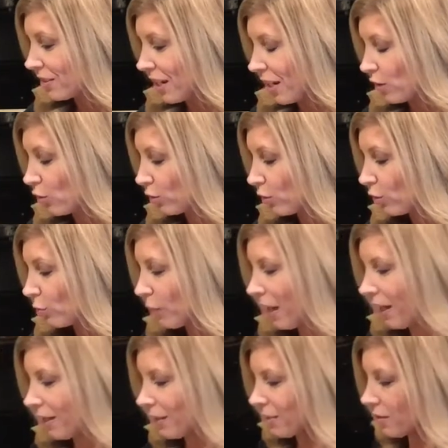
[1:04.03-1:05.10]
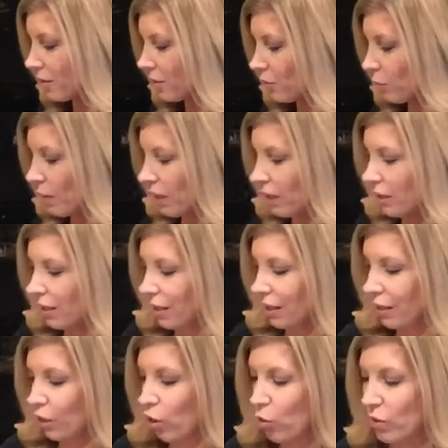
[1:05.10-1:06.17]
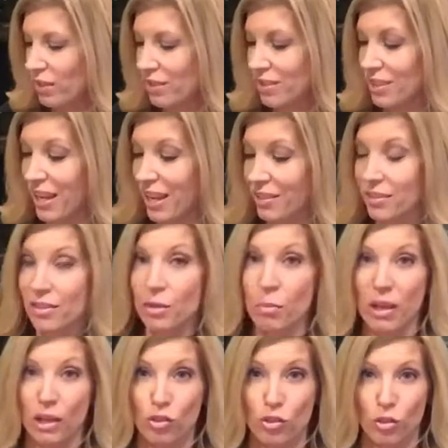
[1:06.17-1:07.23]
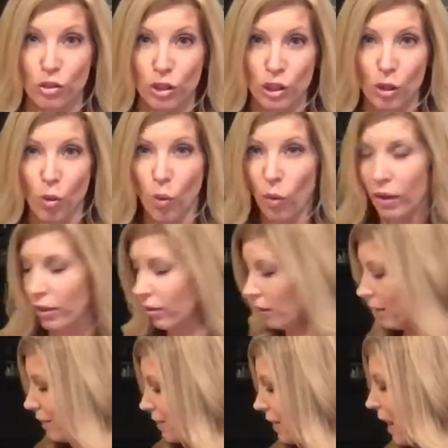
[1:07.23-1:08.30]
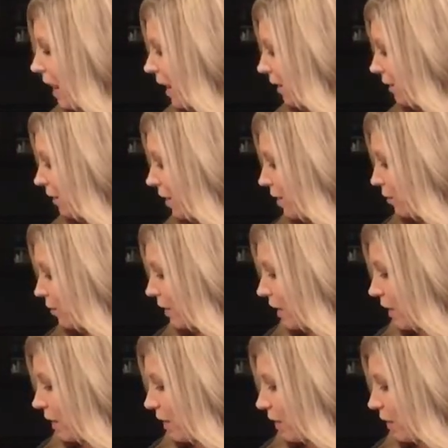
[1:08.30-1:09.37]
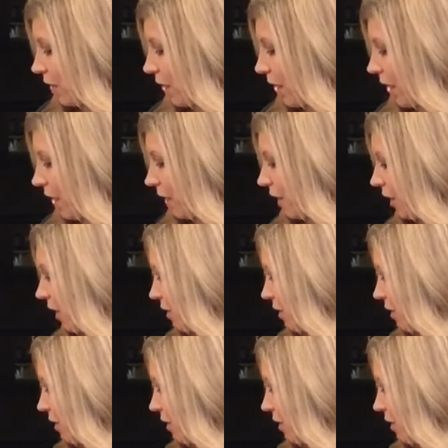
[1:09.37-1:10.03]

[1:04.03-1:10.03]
take your little patties that you've made, and I always test to make sure that the oil is hot enough. And